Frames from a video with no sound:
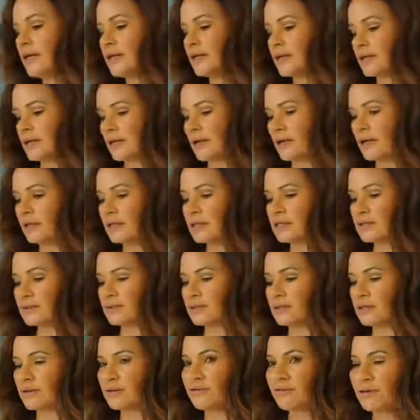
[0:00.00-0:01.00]
So this
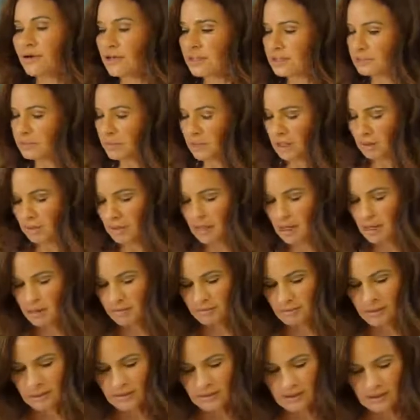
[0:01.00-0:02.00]
was the first
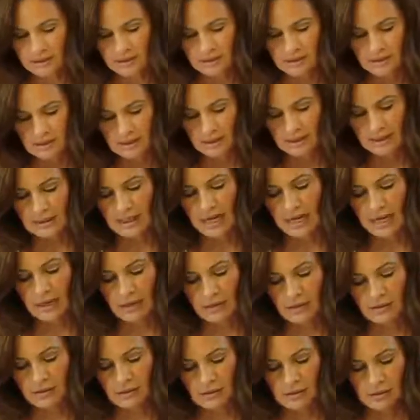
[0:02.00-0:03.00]
pick-me-up and this is the
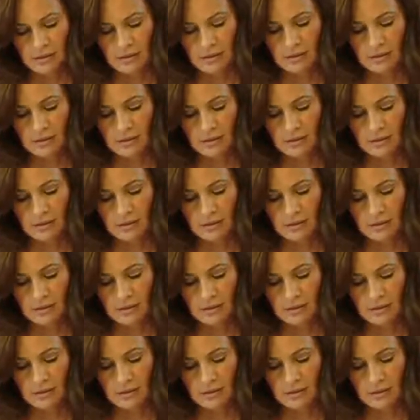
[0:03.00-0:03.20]
second.